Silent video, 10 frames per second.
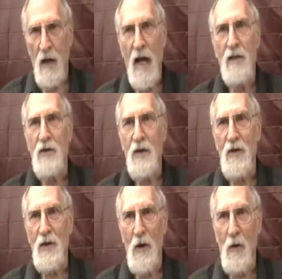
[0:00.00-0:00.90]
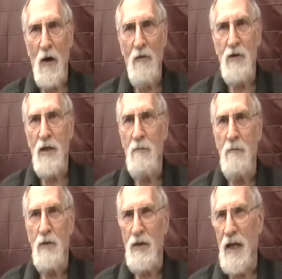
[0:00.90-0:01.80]
answer the door if
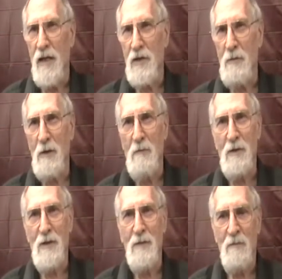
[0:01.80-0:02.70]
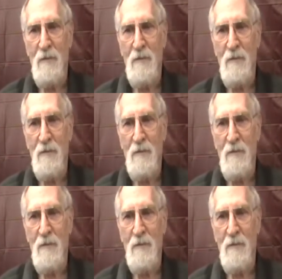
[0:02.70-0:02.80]
some salesman was